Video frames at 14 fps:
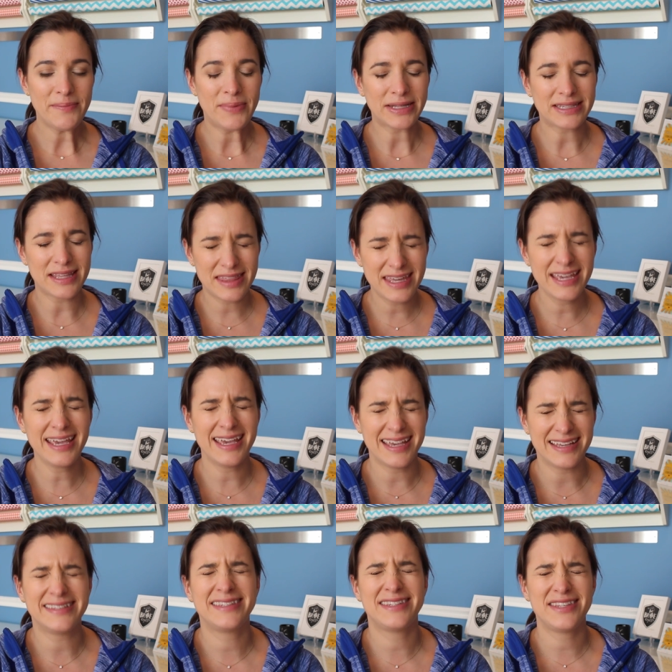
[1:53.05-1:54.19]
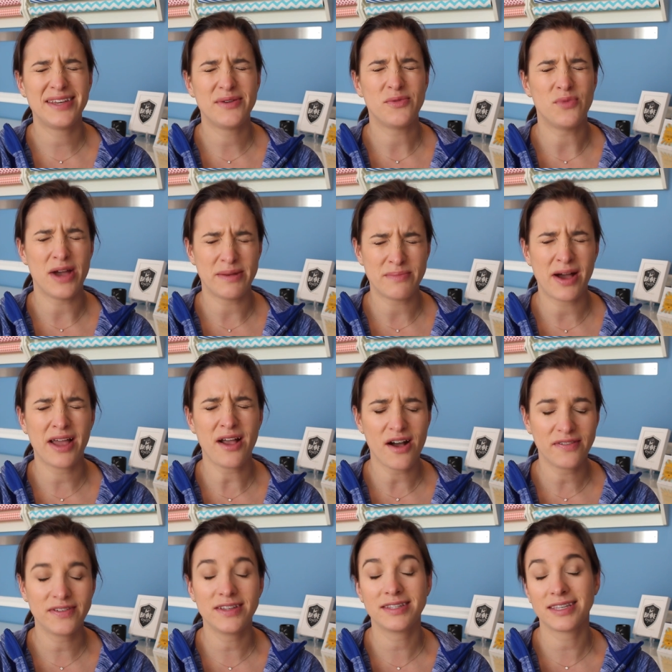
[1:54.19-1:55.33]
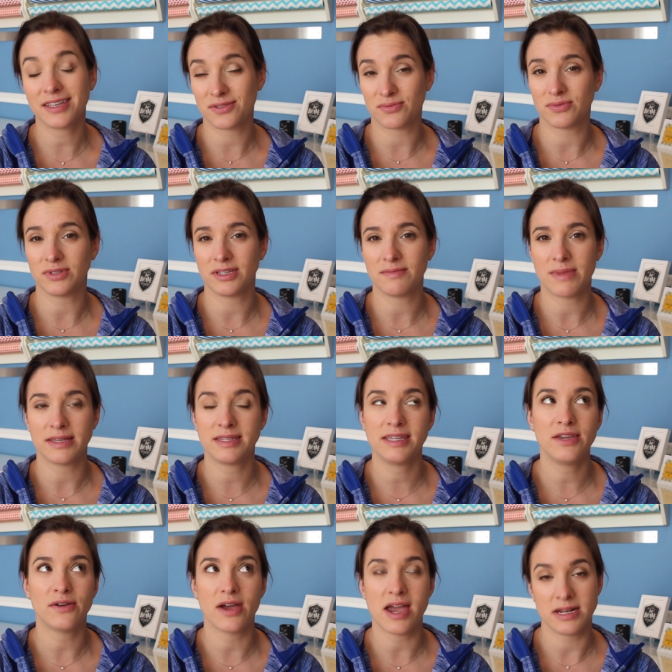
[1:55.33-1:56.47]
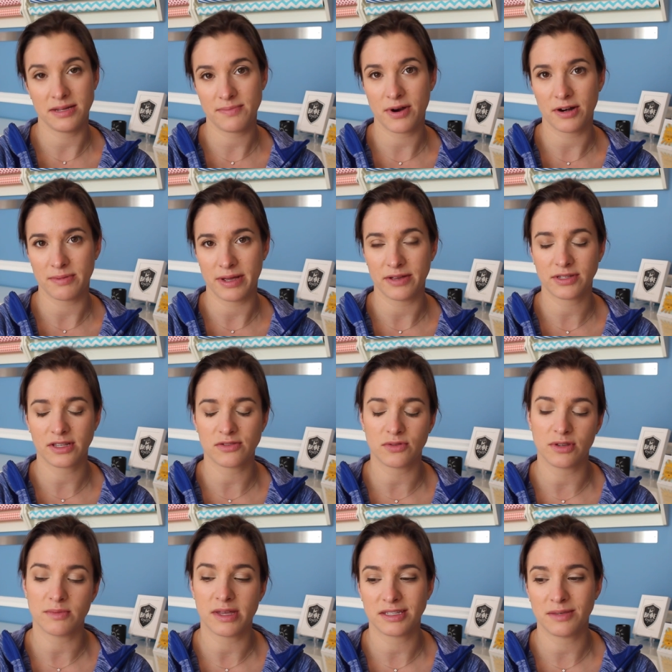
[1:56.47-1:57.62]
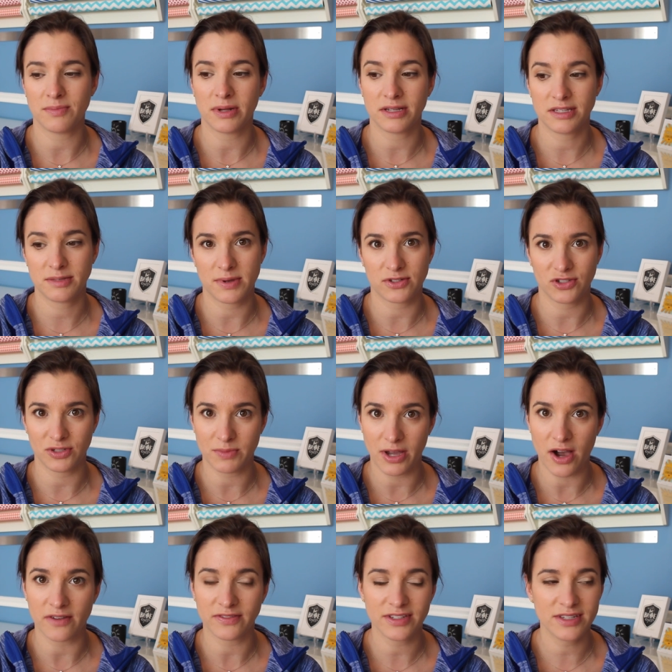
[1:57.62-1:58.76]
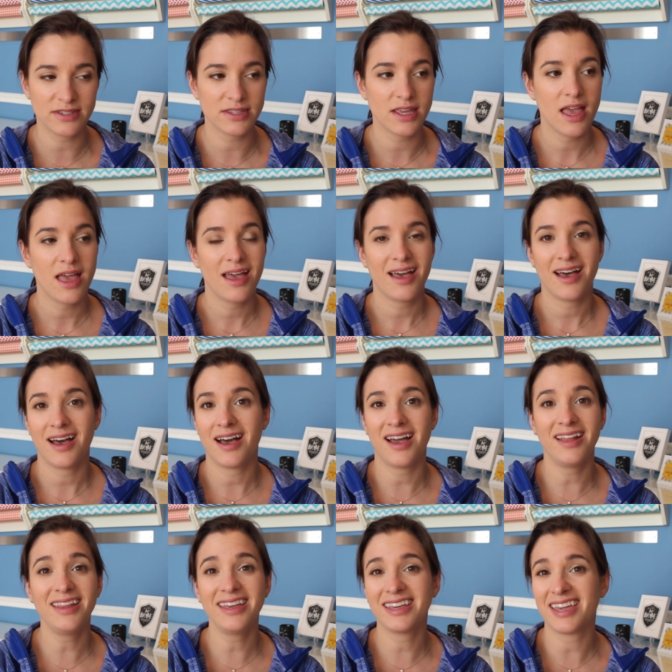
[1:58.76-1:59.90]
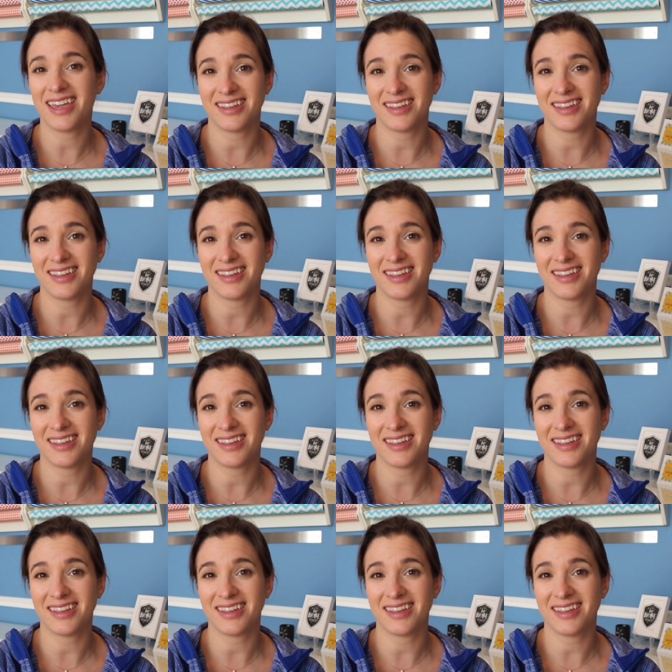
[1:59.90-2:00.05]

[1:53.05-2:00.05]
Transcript: but the thing is, when my office gets really messy, or any part of my house gets really messy, but especially my office, I like